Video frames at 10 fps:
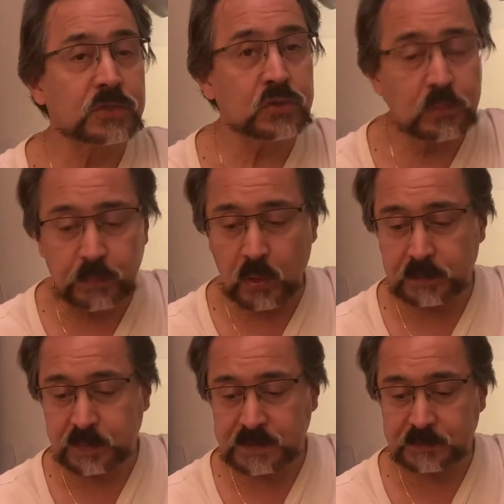2
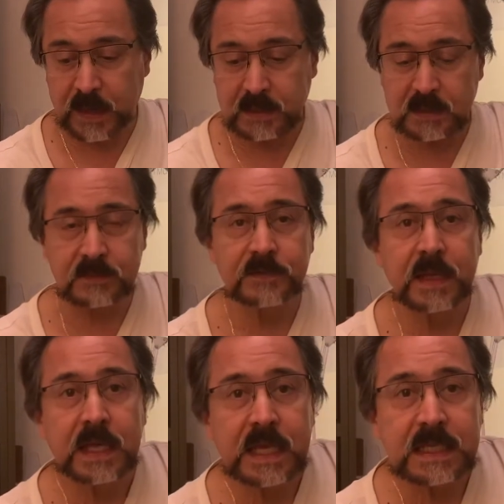point perspective
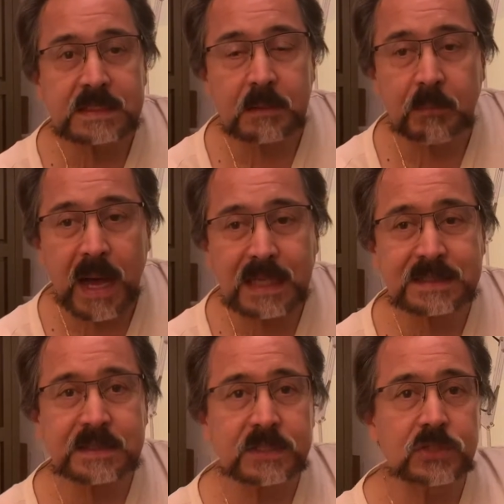is a
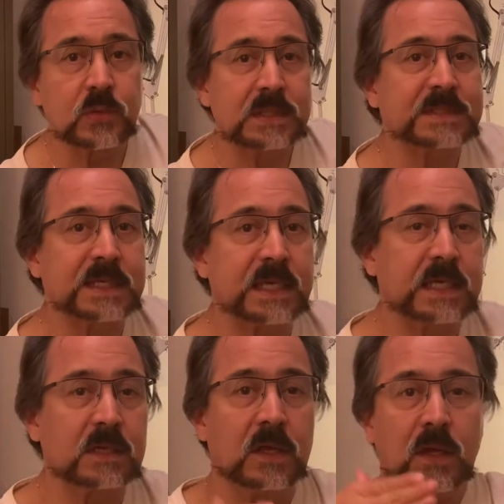box that you are
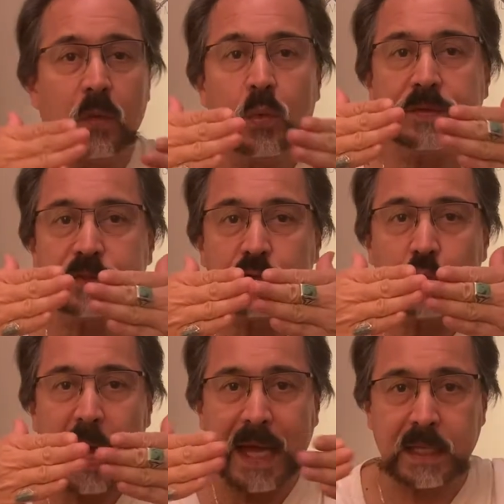seeing with
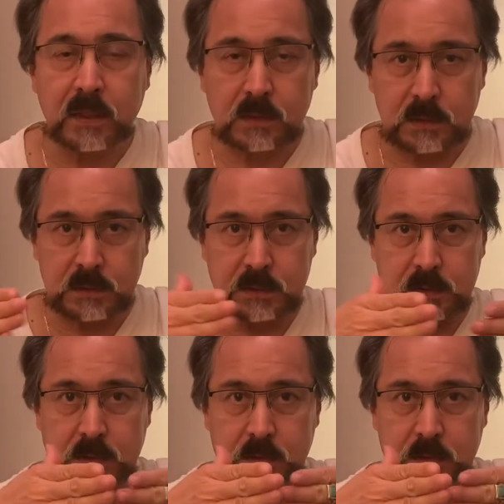two angles